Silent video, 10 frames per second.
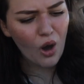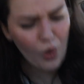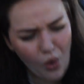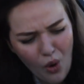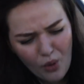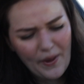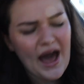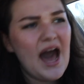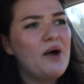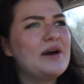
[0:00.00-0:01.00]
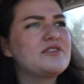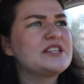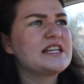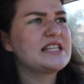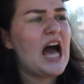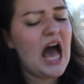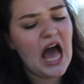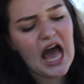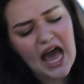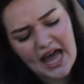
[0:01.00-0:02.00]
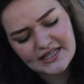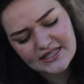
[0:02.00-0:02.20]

Oh, wow, everything's hot.